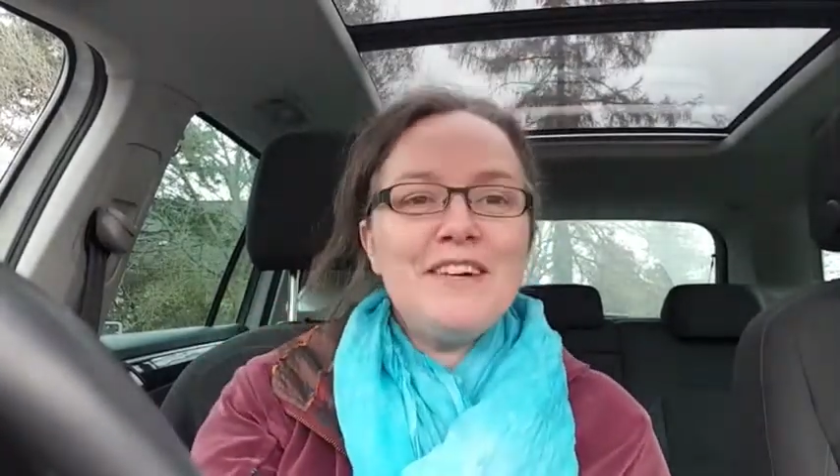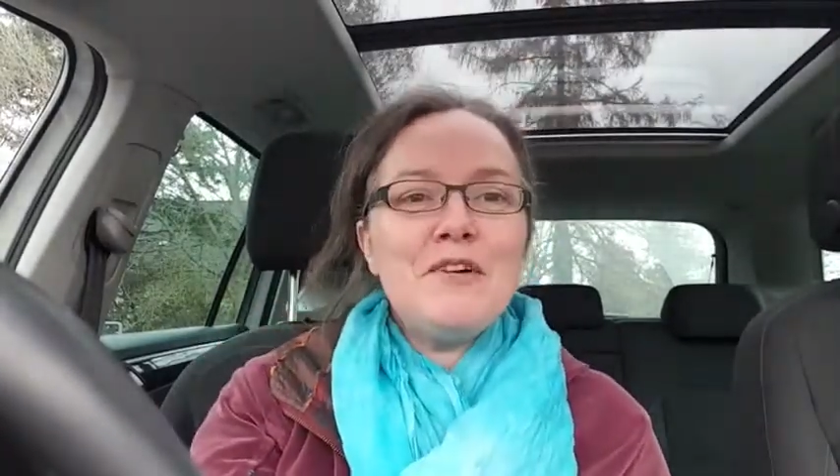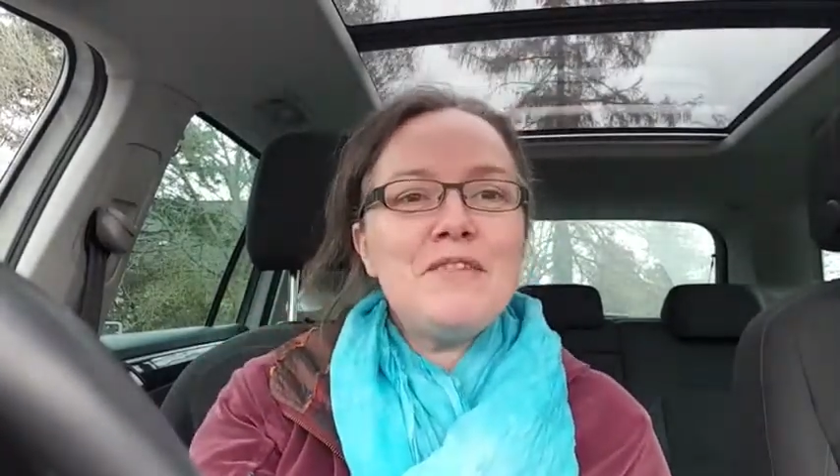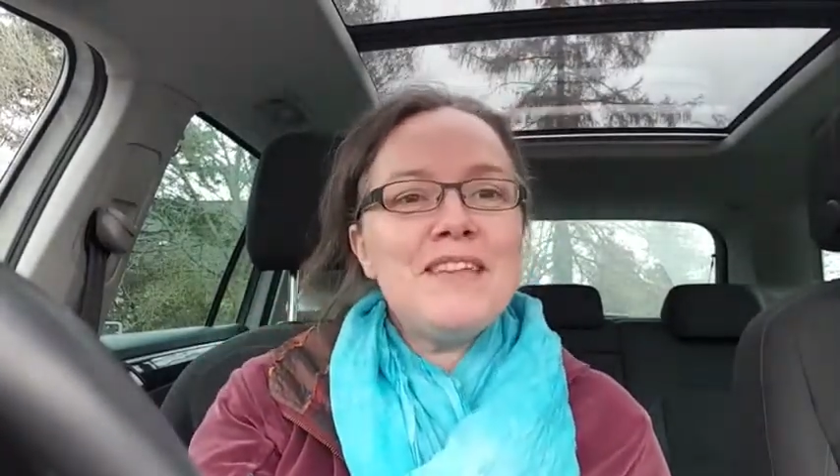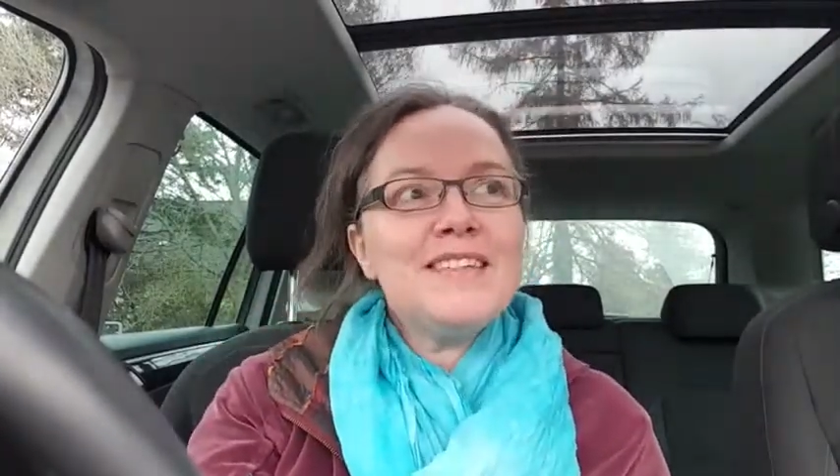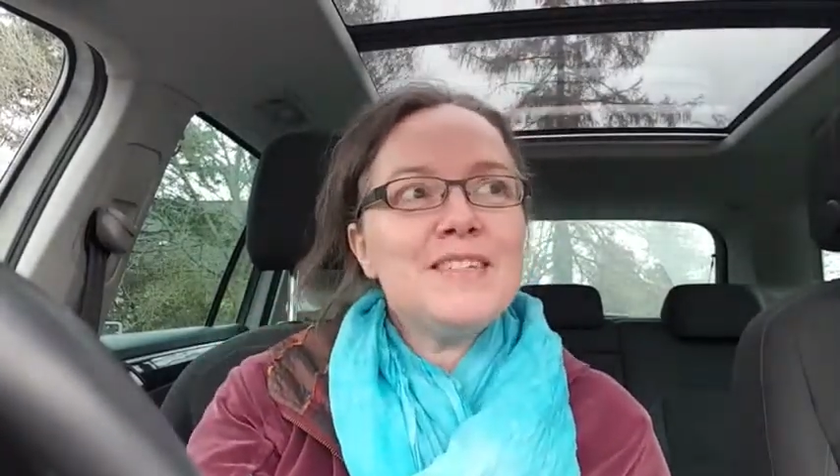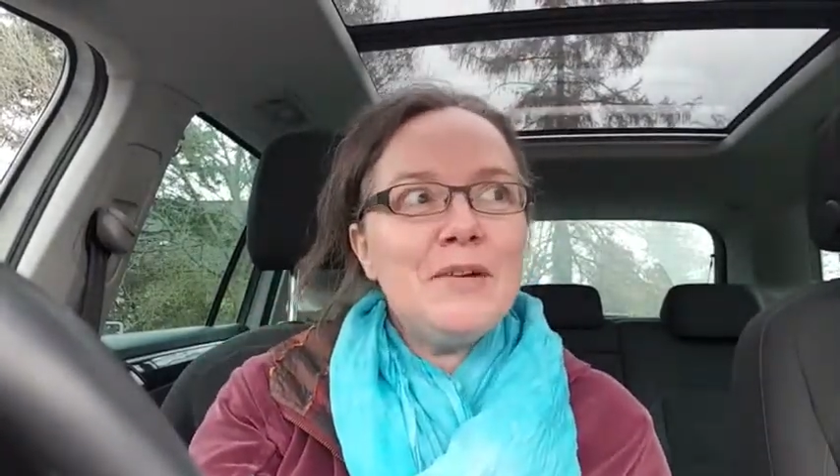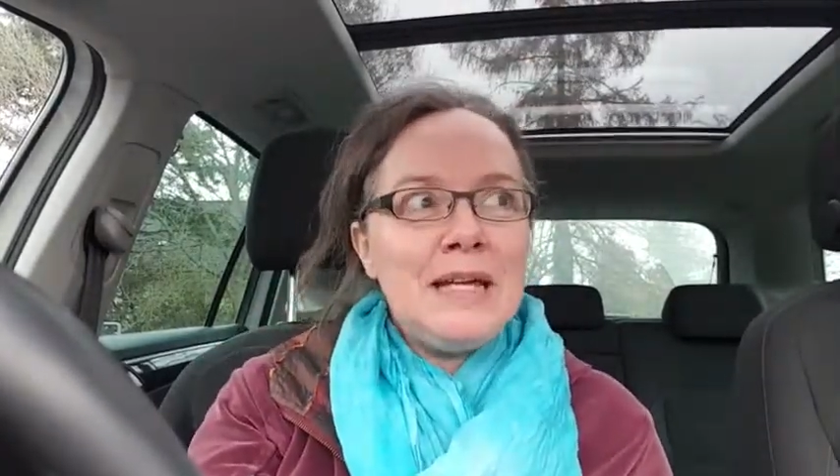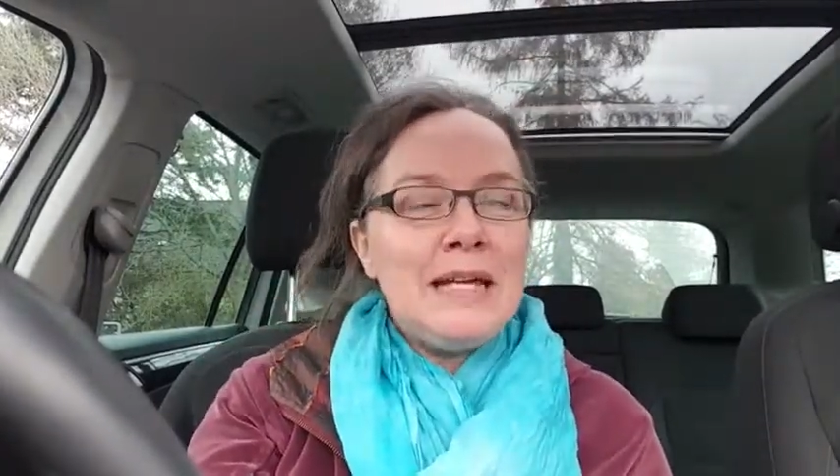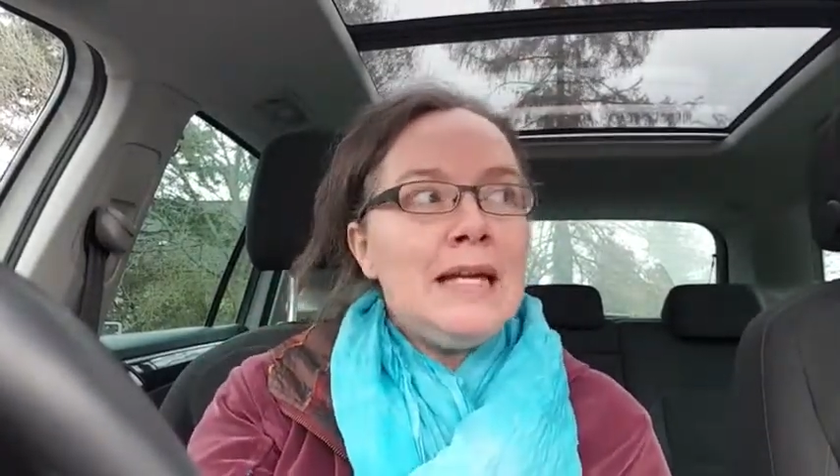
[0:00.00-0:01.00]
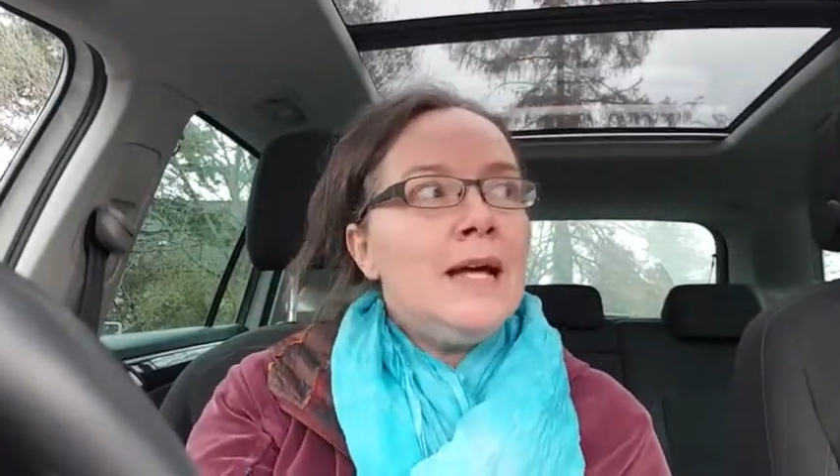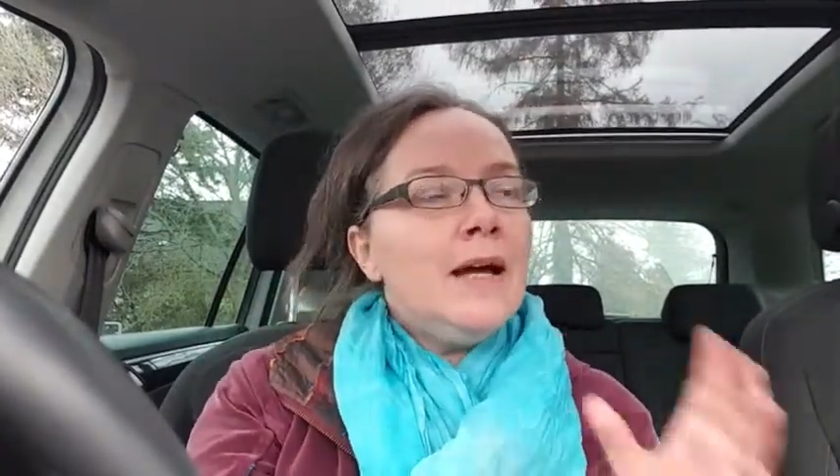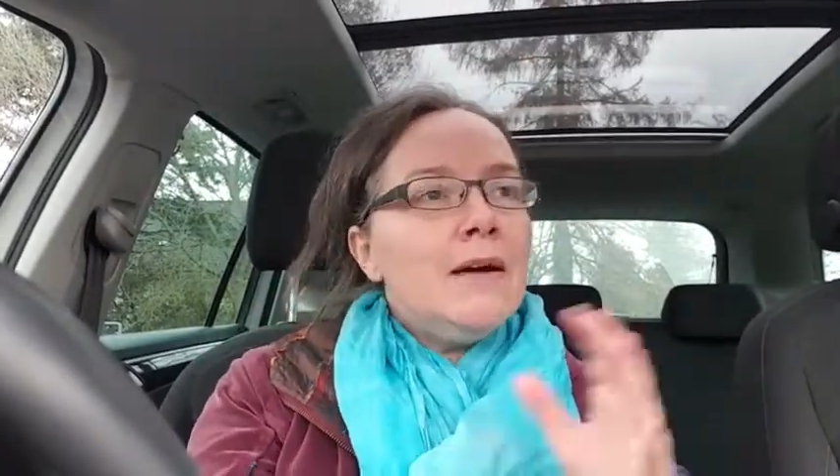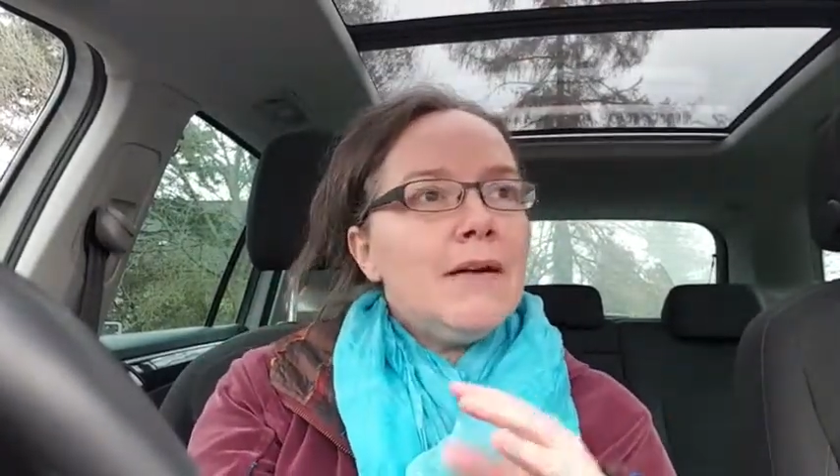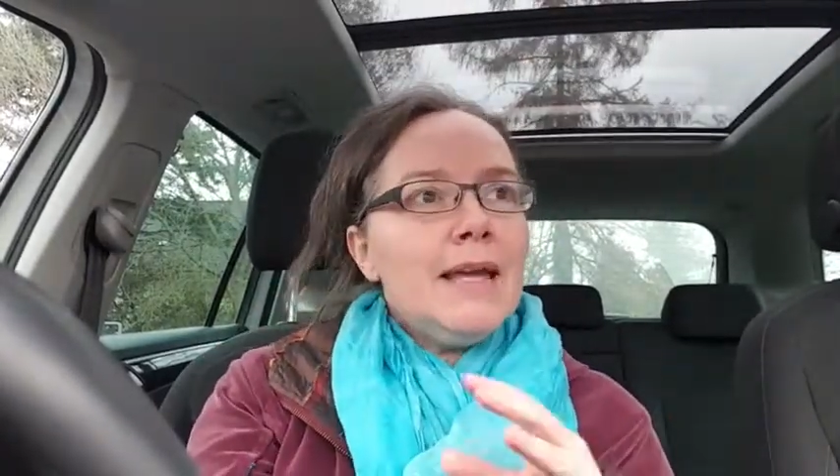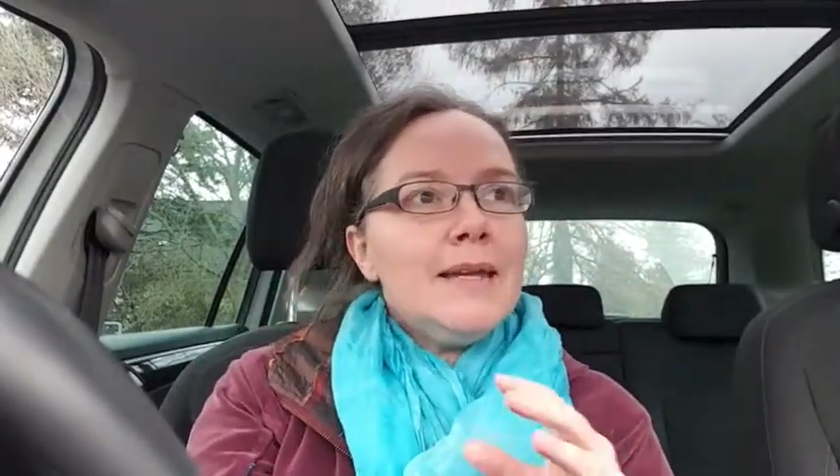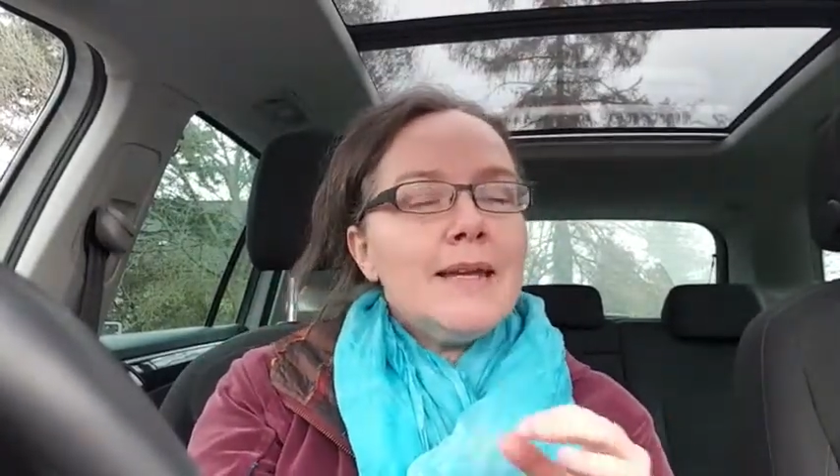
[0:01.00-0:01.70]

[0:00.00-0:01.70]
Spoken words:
over there, sorry, right?